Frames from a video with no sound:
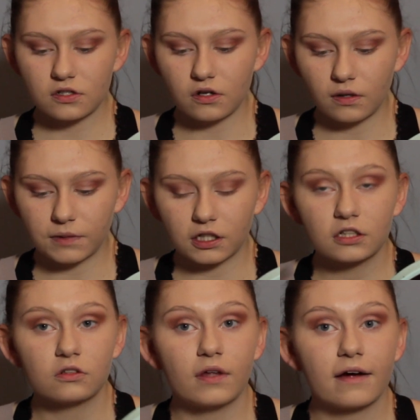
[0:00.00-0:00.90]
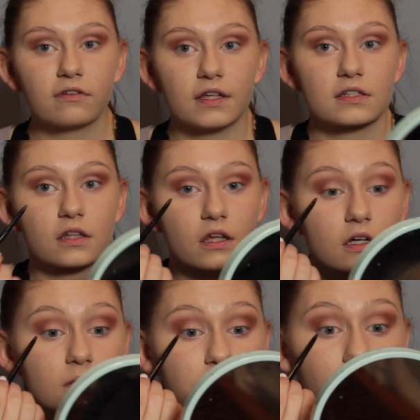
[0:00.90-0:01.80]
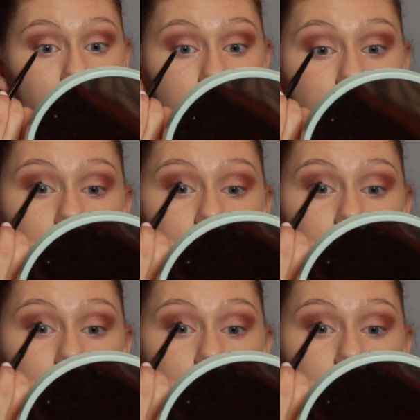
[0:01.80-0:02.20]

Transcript: so I'm not going to do that for this look, but